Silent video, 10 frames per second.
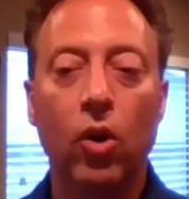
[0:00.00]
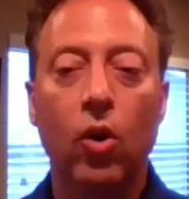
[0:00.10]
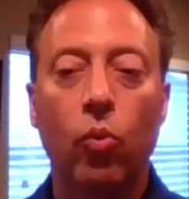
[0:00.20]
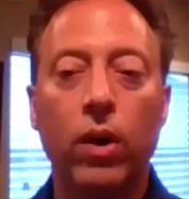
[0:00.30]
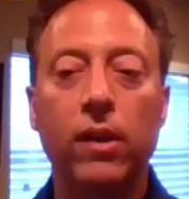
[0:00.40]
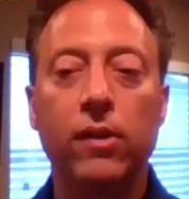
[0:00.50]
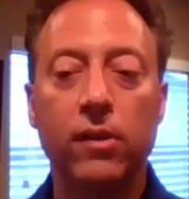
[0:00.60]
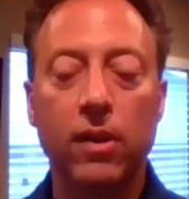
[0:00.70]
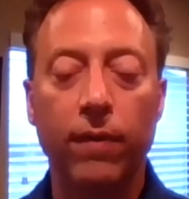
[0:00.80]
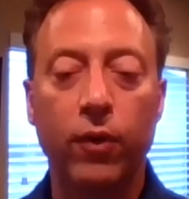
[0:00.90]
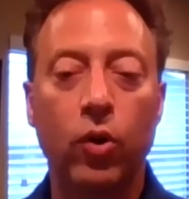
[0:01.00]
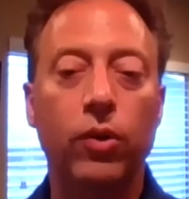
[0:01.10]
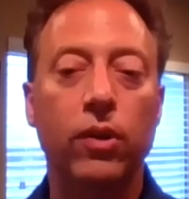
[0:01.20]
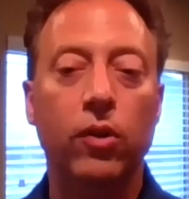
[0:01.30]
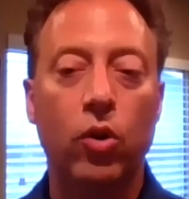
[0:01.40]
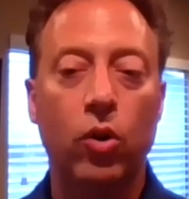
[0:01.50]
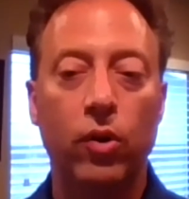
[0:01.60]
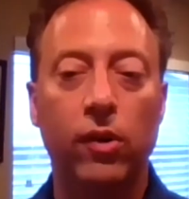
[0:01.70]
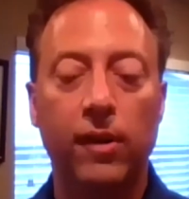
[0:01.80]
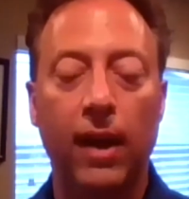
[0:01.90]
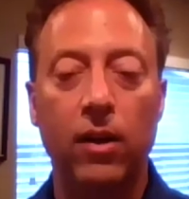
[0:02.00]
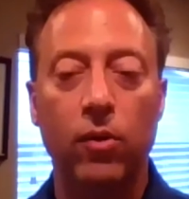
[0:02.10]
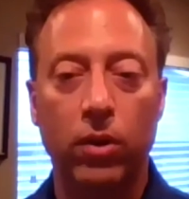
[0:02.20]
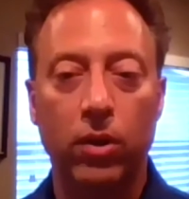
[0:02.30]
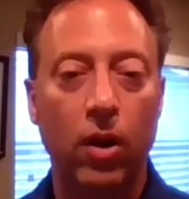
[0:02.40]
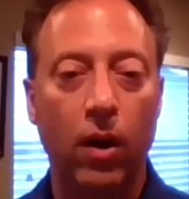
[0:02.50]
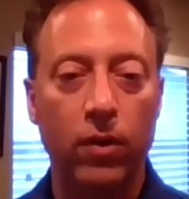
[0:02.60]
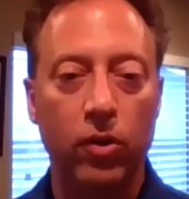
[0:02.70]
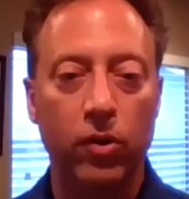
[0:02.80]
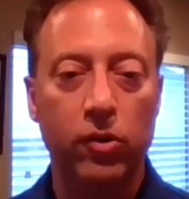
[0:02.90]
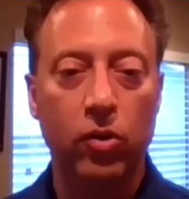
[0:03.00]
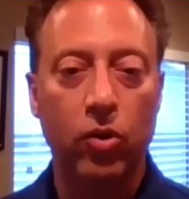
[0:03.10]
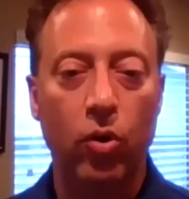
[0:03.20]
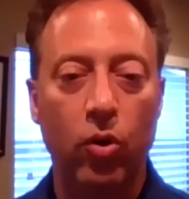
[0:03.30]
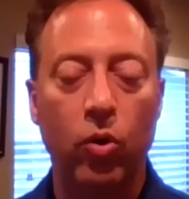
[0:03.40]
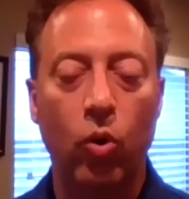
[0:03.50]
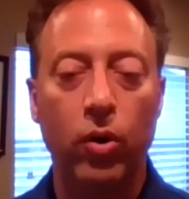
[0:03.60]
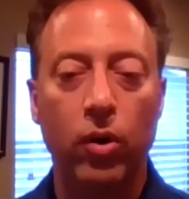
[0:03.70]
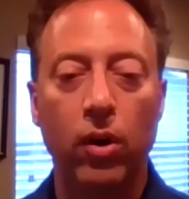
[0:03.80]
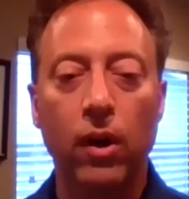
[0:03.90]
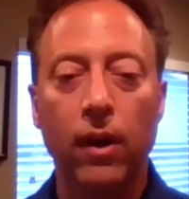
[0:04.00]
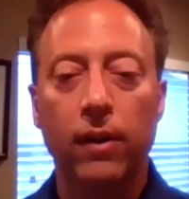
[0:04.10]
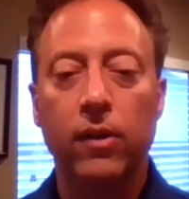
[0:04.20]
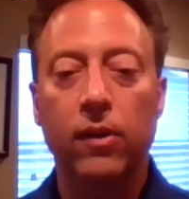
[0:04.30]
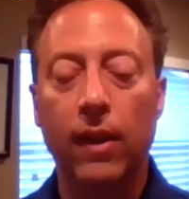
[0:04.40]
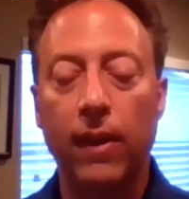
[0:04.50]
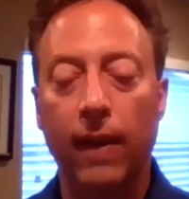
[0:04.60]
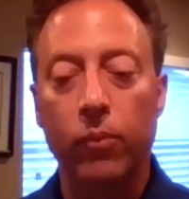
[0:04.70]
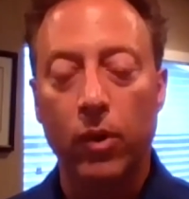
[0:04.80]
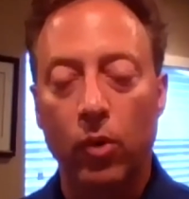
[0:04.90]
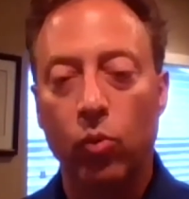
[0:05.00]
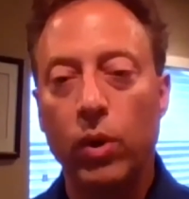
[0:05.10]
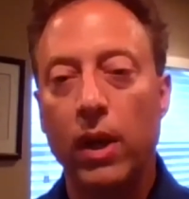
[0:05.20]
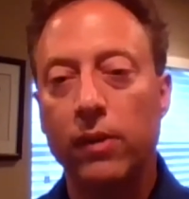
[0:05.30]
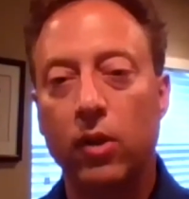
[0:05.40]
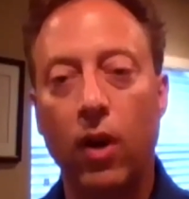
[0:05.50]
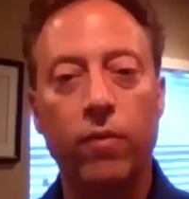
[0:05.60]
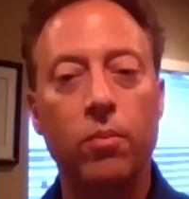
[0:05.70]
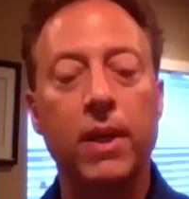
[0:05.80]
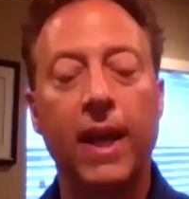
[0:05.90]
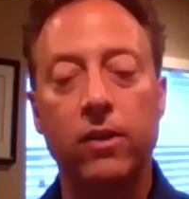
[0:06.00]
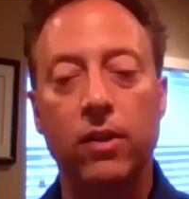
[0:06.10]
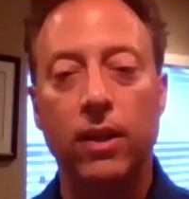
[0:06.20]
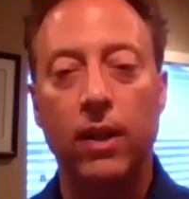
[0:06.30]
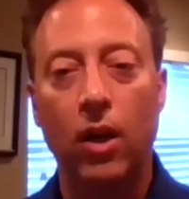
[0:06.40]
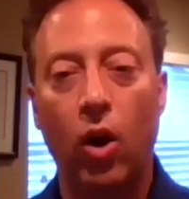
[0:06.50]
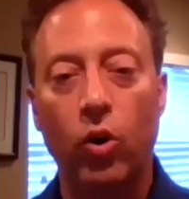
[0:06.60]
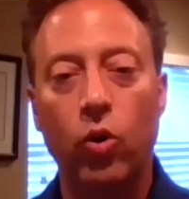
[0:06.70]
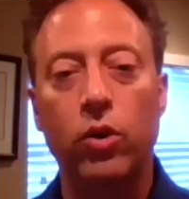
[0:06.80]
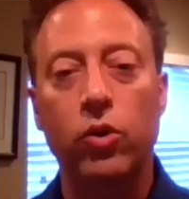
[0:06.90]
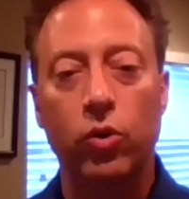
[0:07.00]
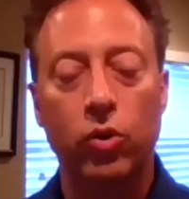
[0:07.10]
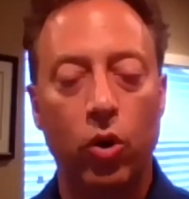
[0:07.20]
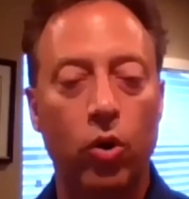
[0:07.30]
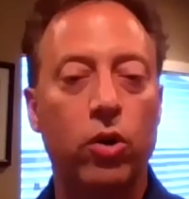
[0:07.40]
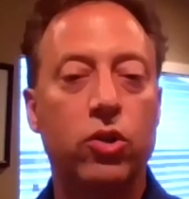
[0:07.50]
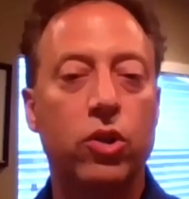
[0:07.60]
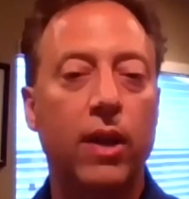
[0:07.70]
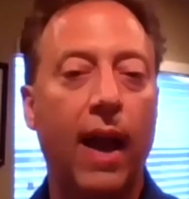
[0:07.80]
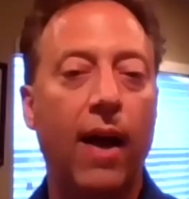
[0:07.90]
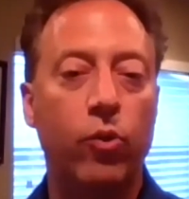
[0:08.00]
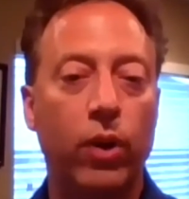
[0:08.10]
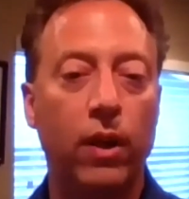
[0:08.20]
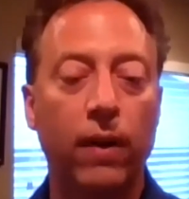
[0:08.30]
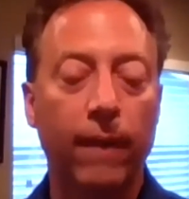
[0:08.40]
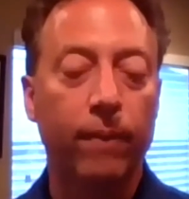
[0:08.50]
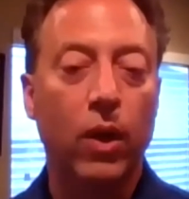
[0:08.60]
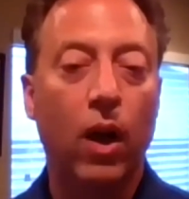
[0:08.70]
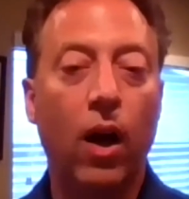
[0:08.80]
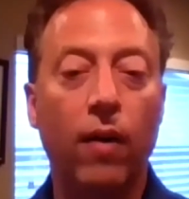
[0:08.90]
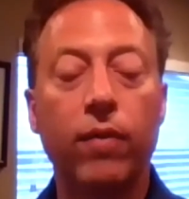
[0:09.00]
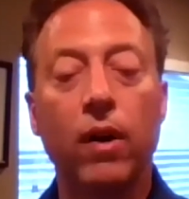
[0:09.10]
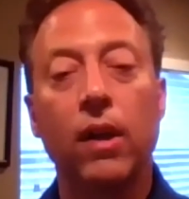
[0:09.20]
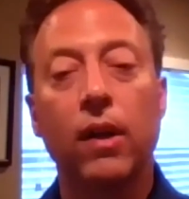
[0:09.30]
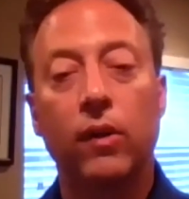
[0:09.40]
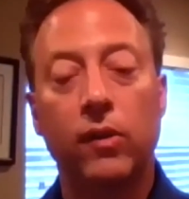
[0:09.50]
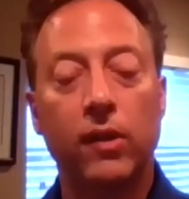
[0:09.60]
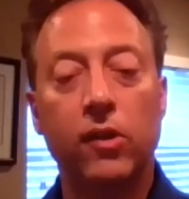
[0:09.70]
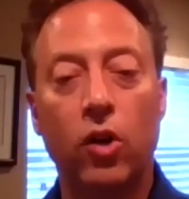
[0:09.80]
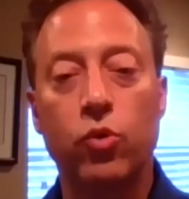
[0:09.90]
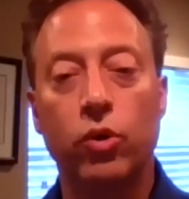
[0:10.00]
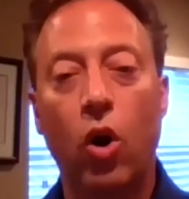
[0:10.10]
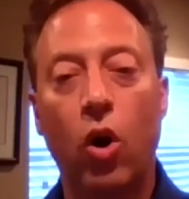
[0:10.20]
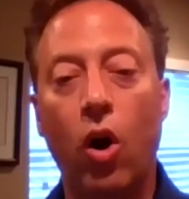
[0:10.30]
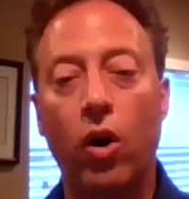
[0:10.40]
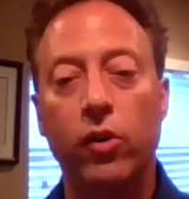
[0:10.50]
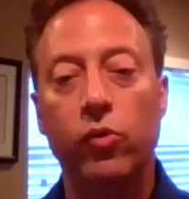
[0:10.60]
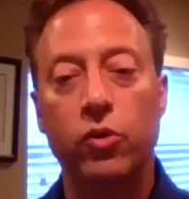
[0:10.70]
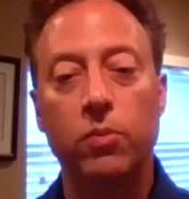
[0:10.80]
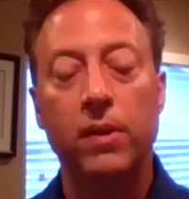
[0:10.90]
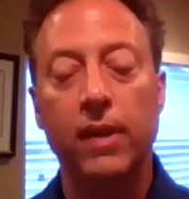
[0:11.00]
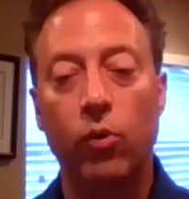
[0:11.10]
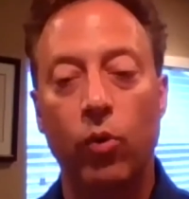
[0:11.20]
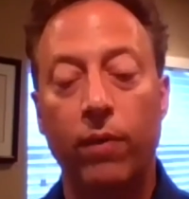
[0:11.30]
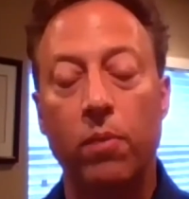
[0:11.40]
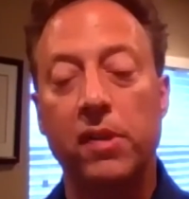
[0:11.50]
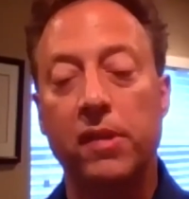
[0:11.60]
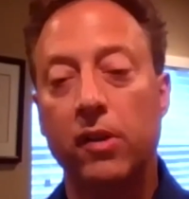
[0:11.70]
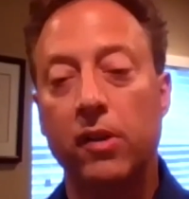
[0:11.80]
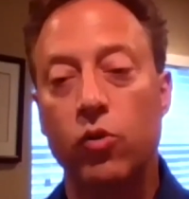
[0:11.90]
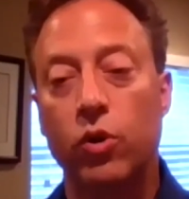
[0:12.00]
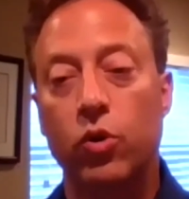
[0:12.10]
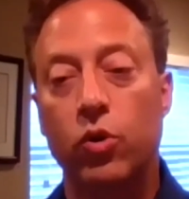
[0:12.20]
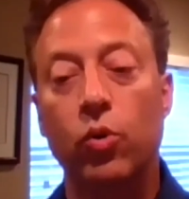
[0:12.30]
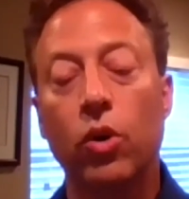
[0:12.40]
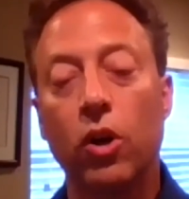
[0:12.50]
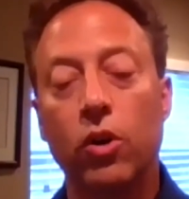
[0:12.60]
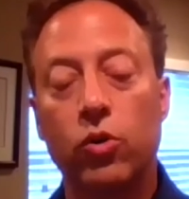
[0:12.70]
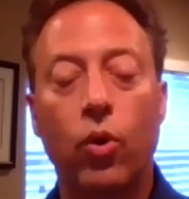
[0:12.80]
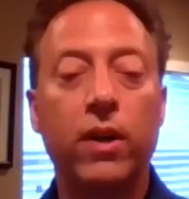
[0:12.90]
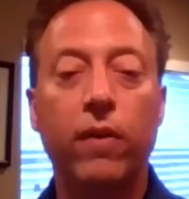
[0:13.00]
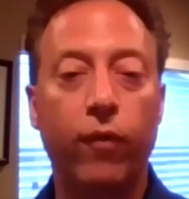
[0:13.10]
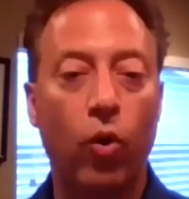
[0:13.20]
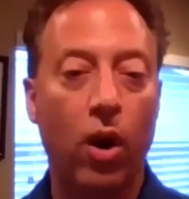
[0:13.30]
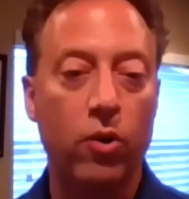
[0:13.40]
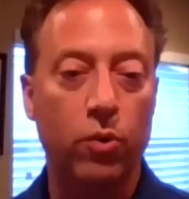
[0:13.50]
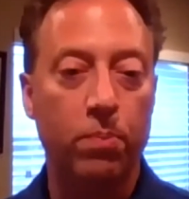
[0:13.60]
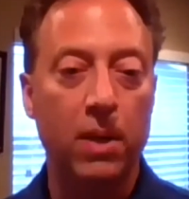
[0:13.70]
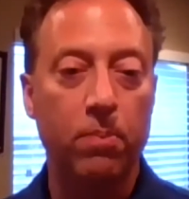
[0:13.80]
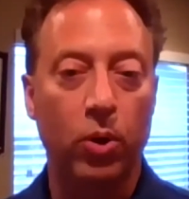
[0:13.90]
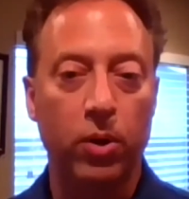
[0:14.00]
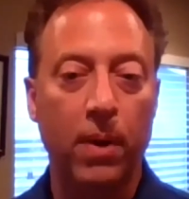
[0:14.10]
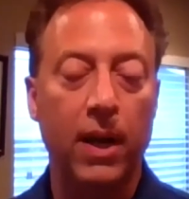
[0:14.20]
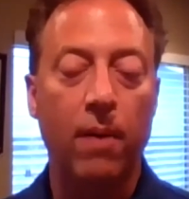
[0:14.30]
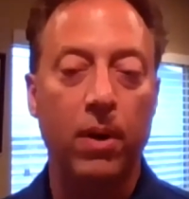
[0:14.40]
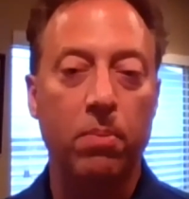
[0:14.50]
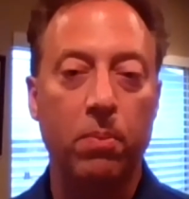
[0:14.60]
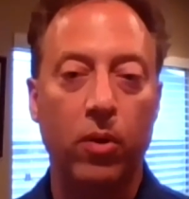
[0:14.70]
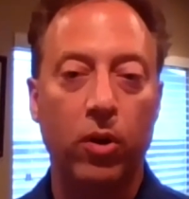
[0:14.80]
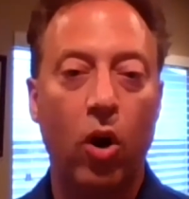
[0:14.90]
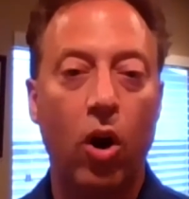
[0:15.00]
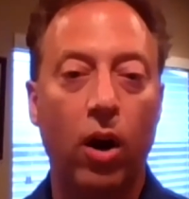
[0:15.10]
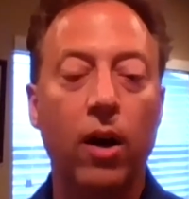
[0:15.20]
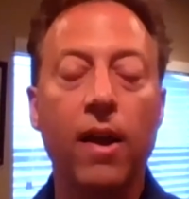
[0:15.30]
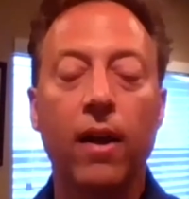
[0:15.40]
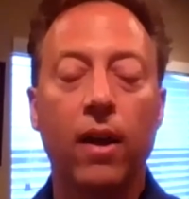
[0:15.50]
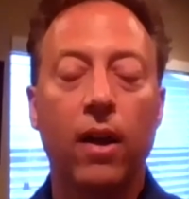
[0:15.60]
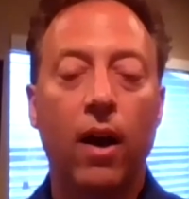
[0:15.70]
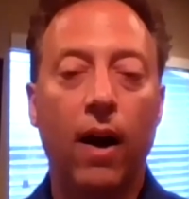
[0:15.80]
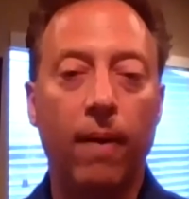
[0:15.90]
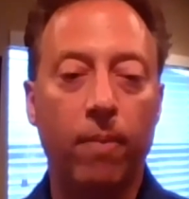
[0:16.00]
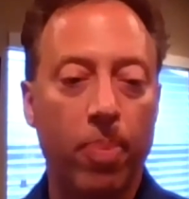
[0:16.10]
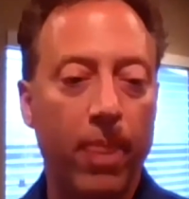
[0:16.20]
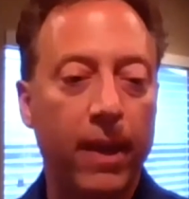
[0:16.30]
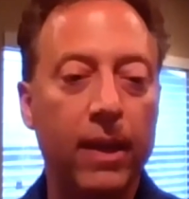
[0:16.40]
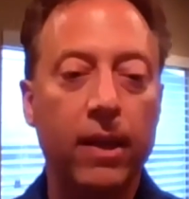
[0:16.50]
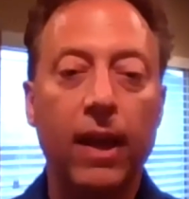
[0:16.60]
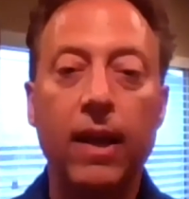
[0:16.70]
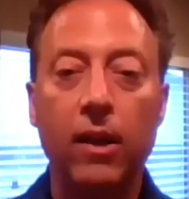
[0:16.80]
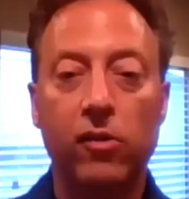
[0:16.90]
What is difficult in the current state and with the governor's current order to say that we as a government entity are going to encourage a gathering of 600 cars, which means anywhere from 600 to 2,400 people, depending how many people in the car, in a